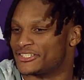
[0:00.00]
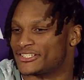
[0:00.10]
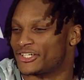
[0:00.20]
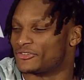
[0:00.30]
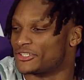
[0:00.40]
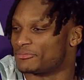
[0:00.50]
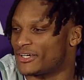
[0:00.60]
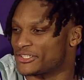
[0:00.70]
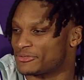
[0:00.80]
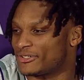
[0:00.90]
He's like really
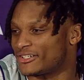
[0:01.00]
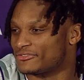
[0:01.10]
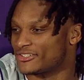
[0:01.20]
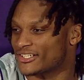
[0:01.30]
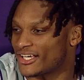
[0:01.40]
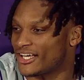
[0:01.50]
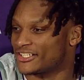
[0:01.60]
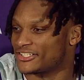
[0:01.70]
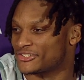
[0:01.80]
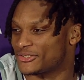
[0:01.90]
matches my
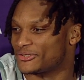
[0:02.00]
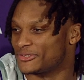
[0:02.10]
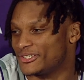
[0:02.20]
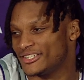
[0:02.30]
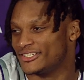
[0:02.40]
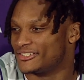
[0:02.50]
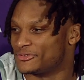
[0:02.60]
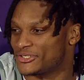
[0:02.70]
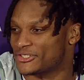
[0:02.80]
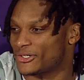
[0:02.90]
physicality, so
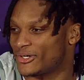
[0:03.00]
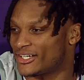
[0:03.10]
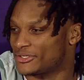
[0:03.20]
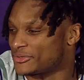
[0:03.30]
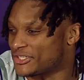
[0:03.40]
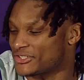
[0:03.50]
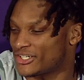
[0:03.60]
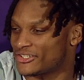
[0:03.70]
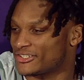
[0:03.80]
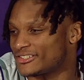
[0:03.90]
we just go at it with each
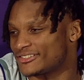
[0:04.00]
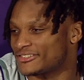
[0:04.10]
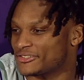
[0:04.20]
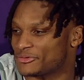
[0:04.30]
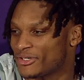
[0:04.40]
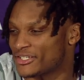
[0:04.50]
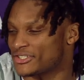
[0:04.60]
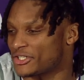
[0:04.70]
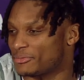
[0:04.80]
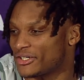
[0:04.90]
other and make each
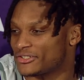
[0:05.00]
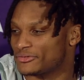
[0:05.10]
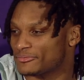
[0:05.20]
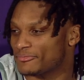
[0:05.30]
other better.